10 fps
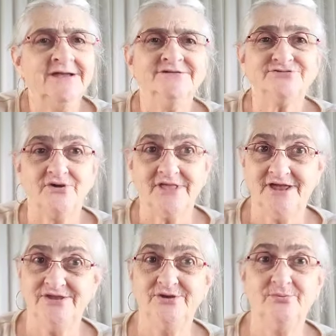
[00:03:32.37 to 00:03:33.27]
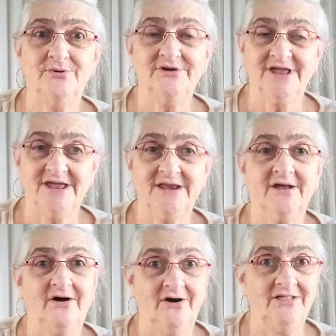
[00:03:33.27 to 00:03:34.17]
so that you will get
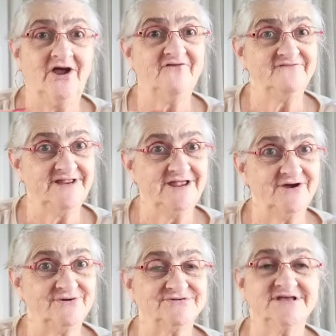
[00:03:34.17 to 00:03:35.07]
all our videos.